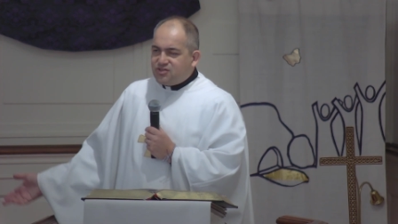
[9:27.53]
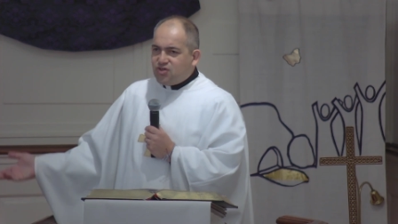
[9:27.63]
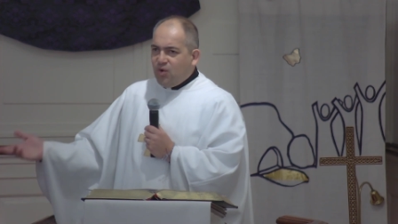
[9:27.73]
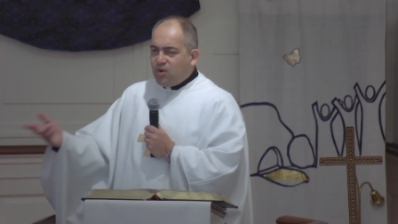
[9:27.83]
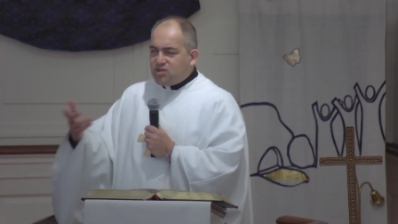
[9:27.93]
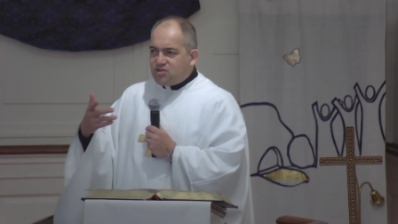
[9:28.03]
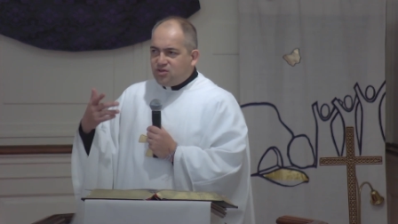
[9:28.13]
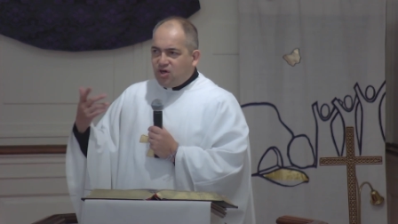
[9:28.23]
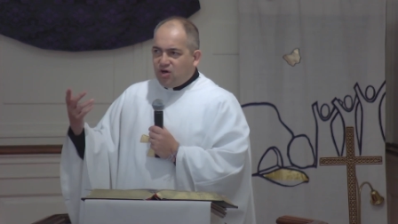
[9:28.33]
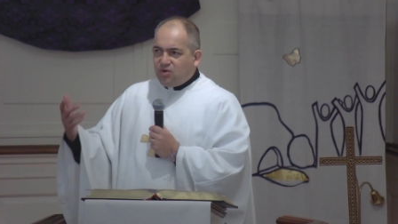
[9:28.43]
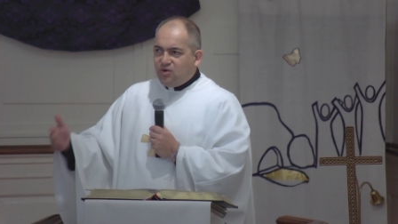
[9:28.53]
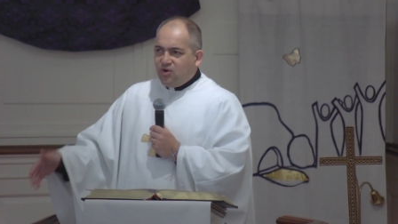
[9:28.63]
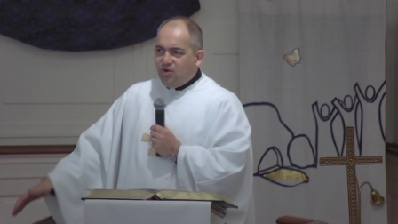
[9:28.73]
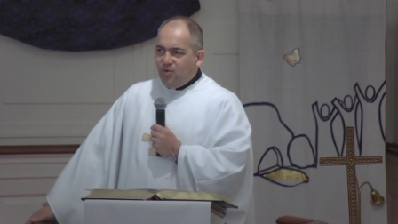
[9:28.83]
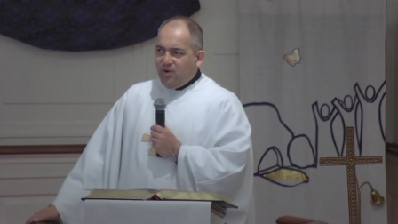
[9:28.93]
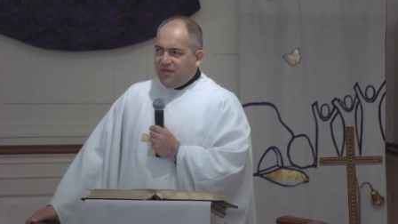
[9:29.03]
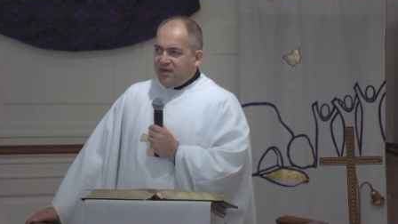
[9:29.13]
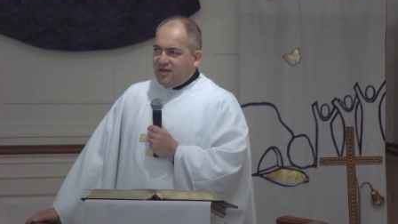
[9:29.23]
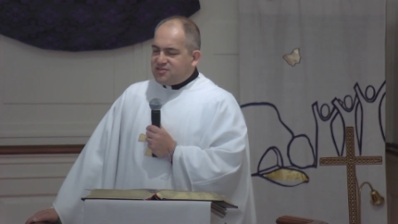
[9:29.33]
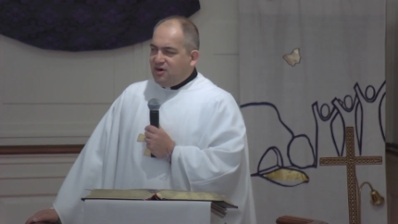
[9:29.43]
So I want to know where
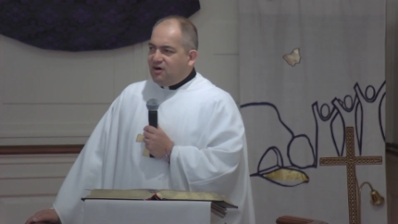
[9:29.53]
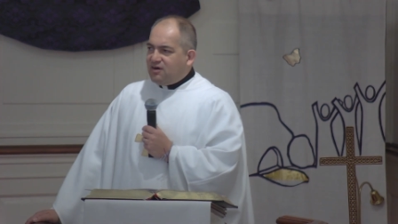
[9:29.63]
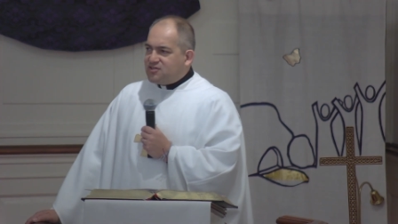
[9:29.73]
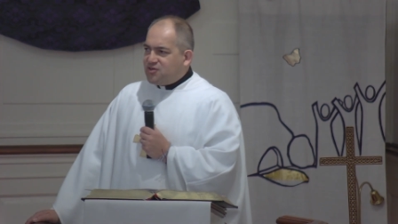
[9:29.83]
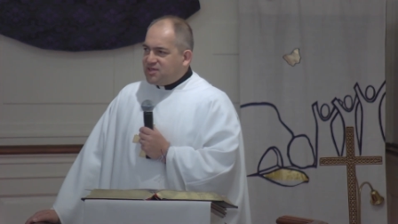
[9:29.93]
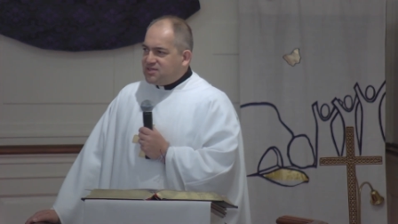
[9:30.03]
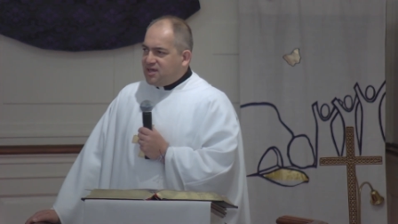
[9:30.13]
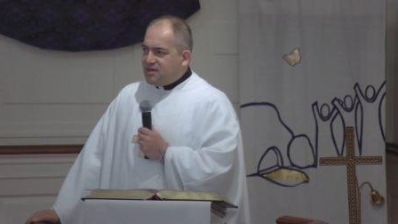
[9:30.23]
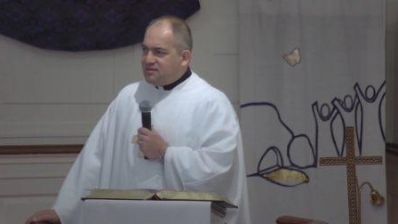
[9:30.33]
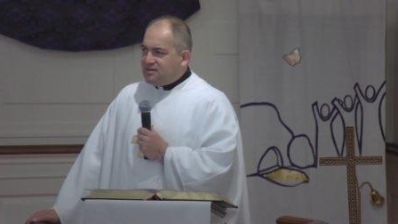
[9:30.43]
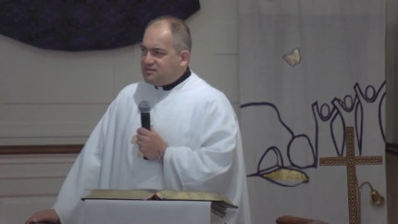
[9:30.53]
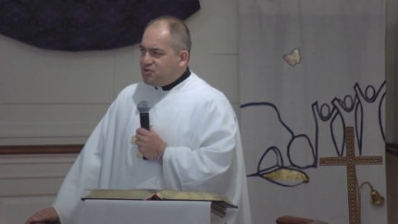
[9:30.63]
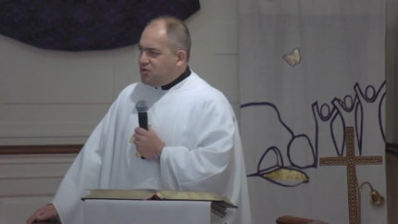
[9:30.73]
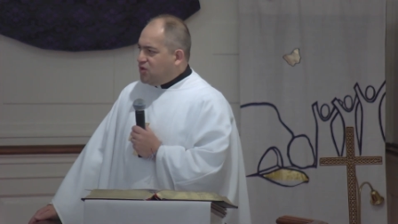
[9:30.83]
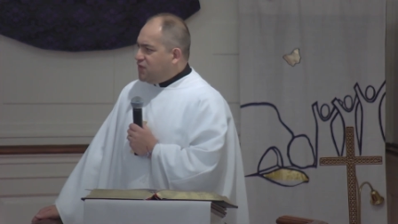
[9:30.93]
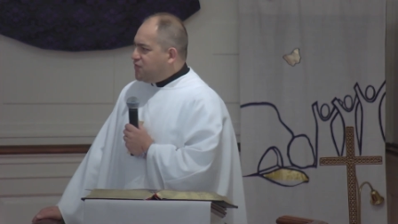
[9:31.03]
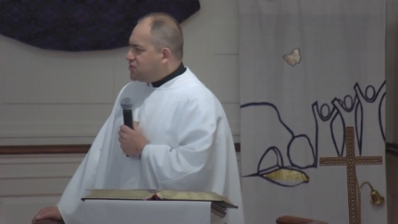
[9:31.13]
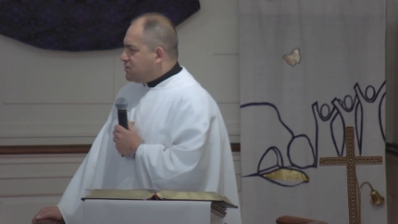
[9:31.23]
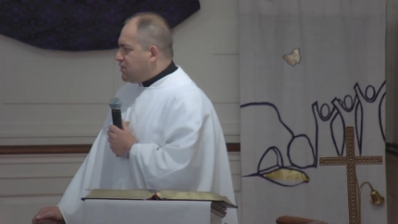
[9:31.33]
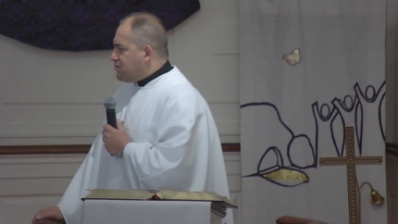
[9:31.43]
the kids are. So I say, you know, do you know the
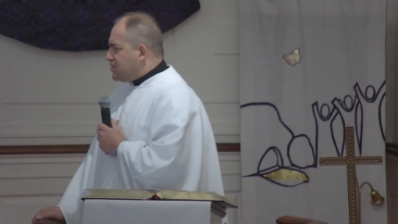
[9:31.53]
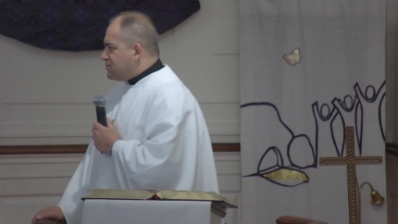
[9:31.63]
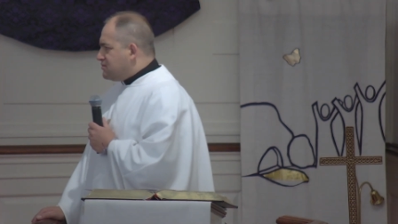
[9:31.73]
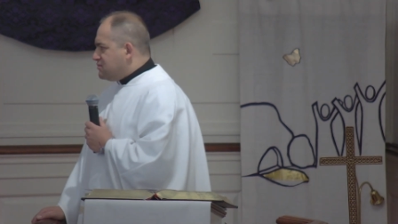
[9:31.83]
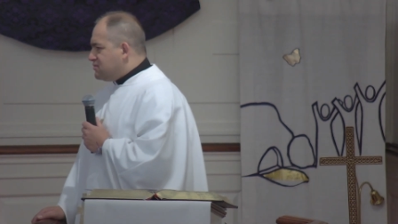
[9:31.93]
First Commandment?